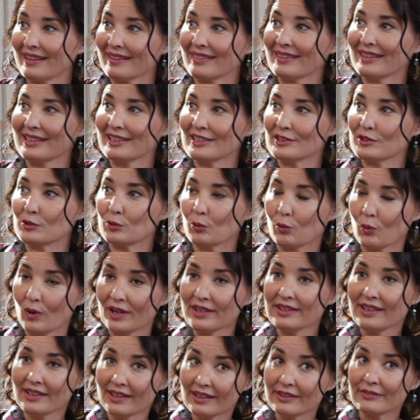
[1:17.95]
I think it's
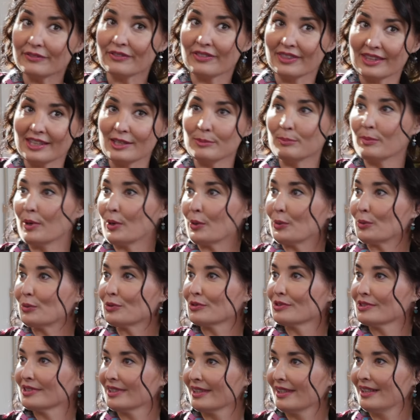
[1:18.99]
one of the
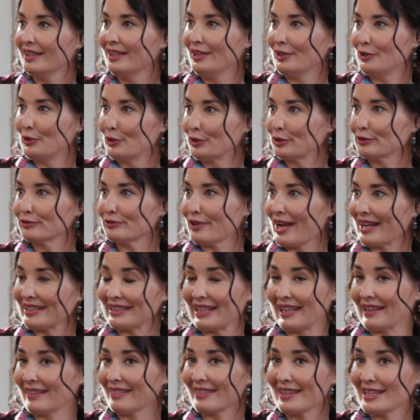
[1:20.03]
most nerve
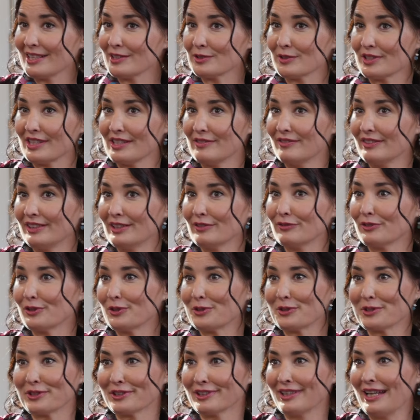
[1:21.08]
wracking things, even if
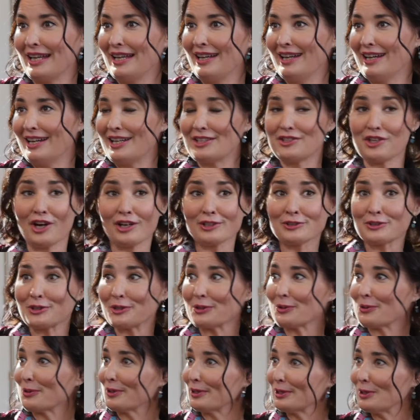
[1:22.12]
you're a
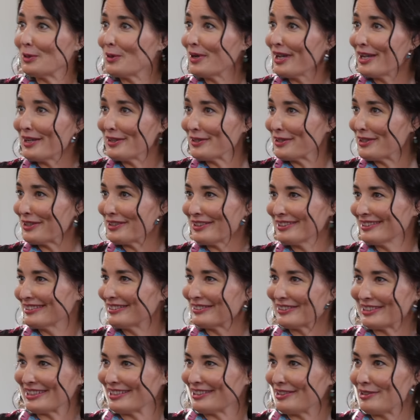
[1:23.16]
doctor or a lawyer
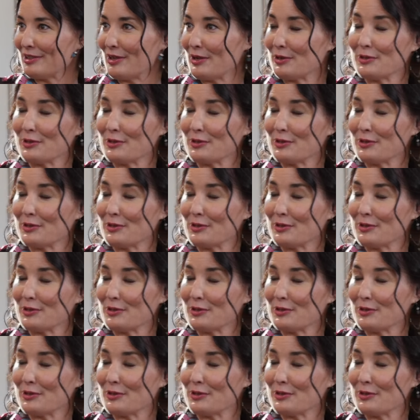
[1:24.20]
or, you know,